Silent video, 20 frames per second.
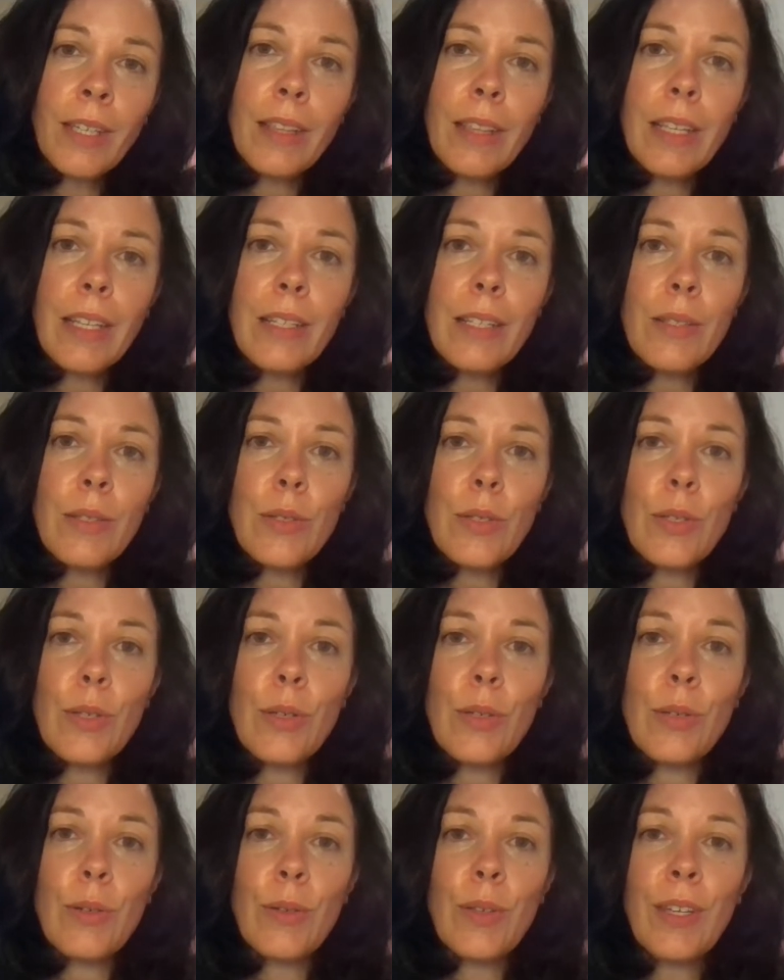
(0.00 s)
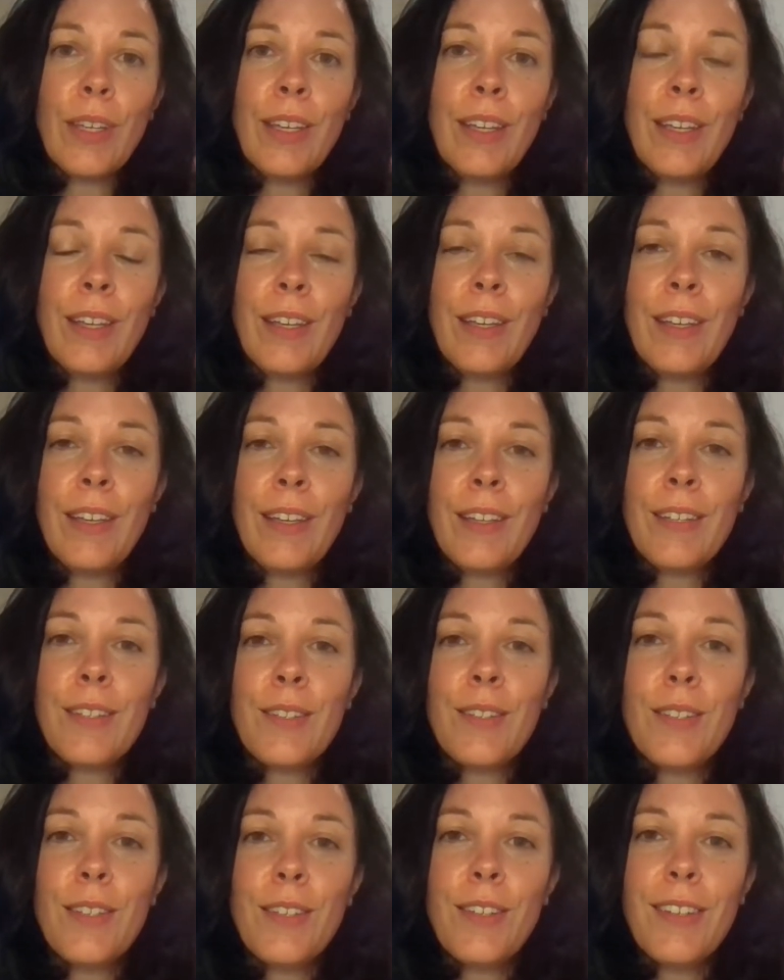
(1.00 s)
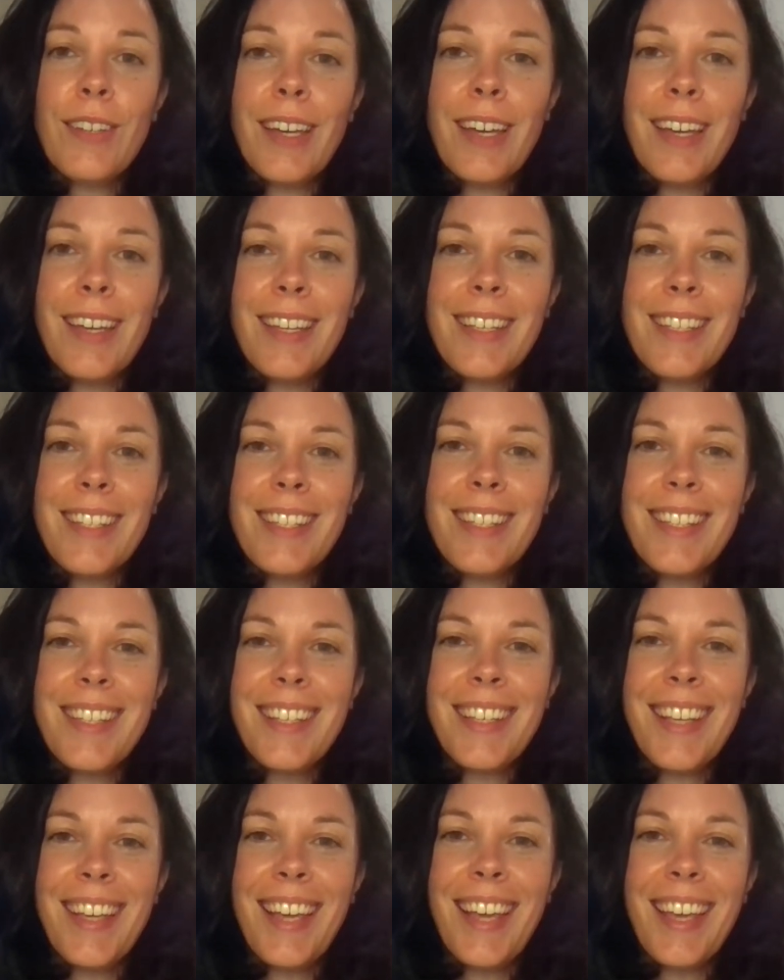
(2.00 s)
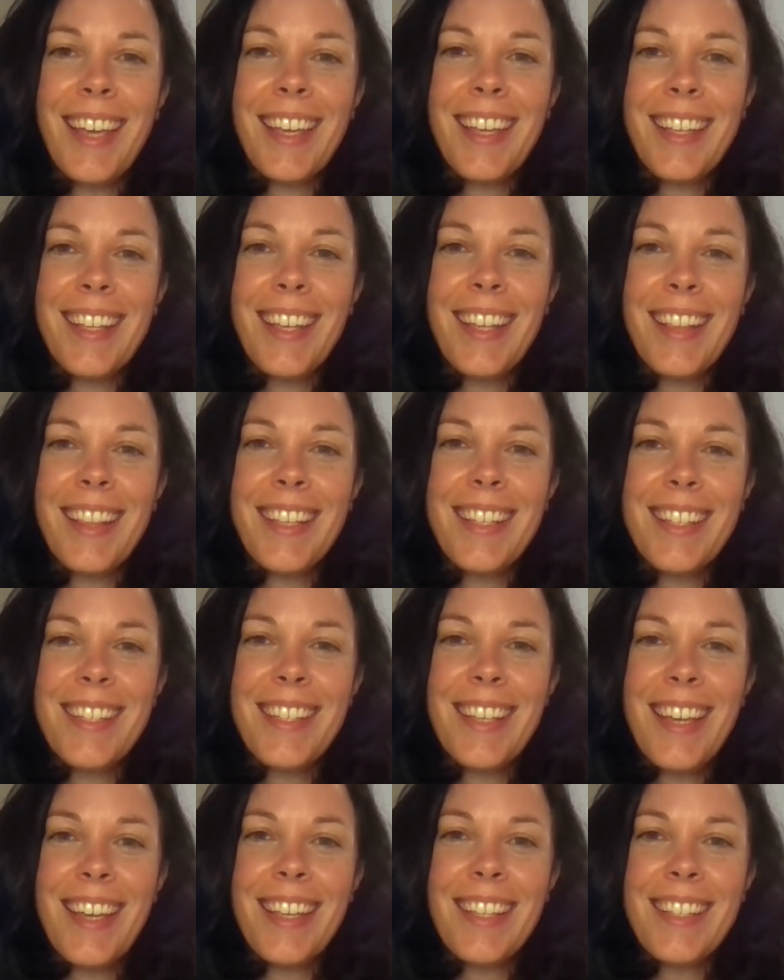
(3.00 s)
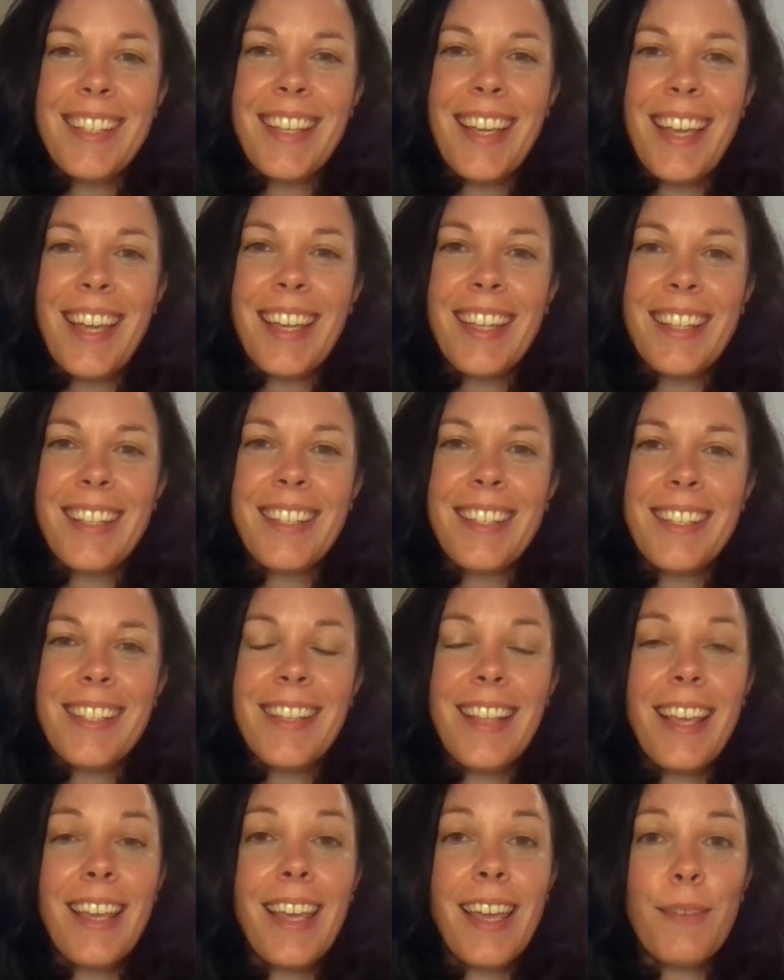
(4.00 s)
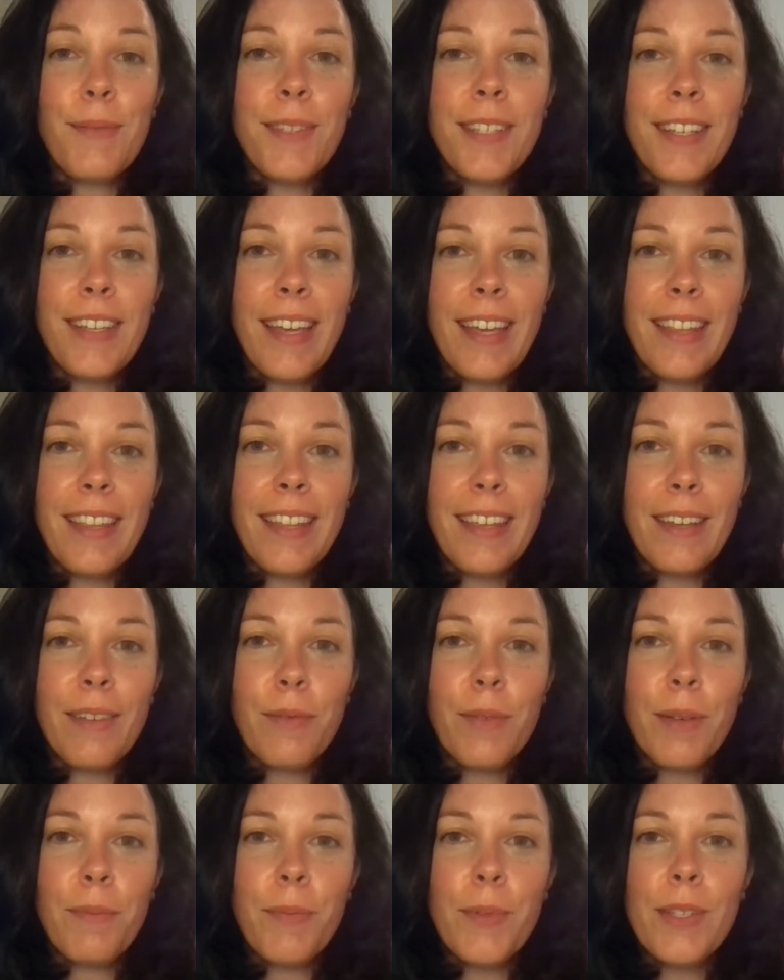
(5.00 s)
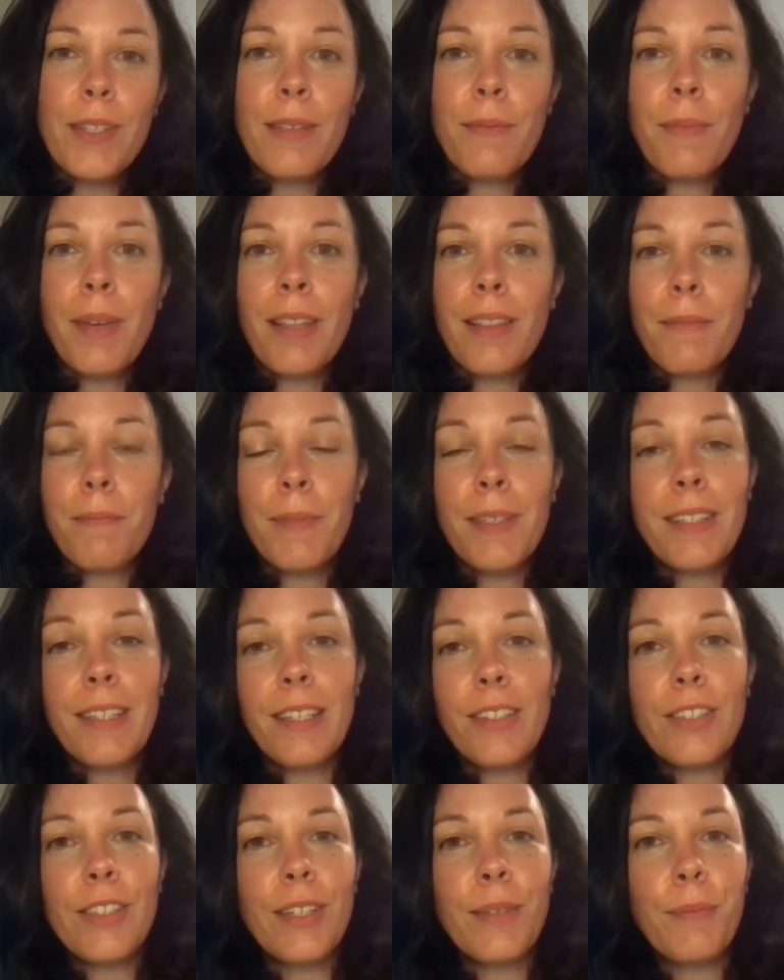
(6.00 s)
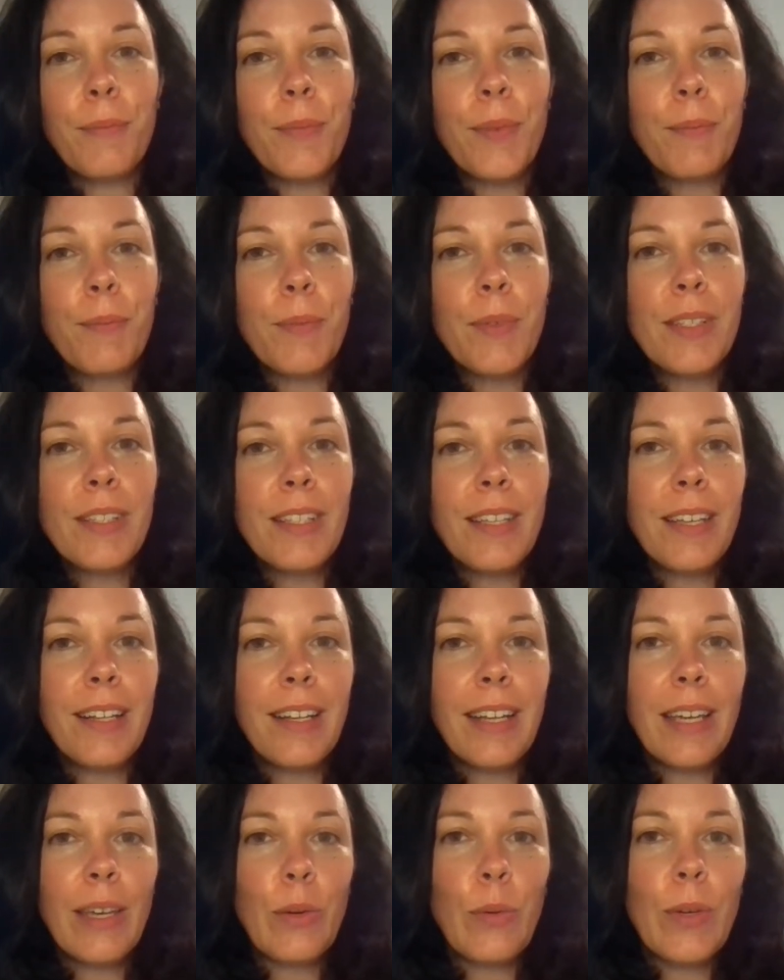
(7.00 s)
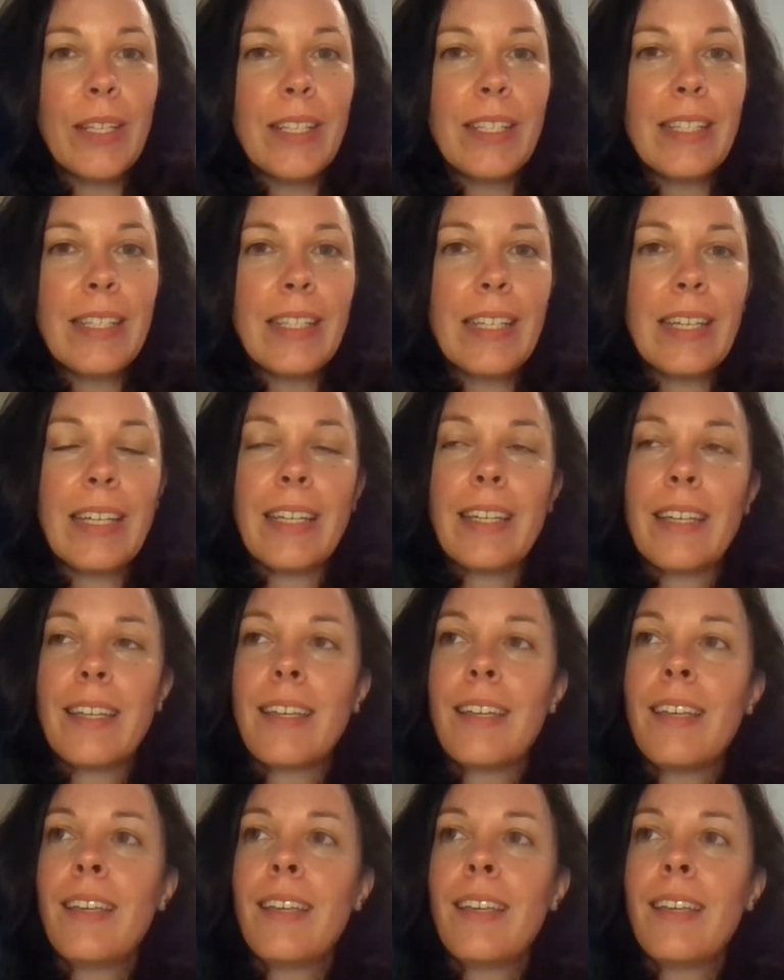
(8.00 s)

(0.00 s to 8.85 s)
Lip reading: these two guys in the States, and they came together. One was a mathematician, one was a linguistic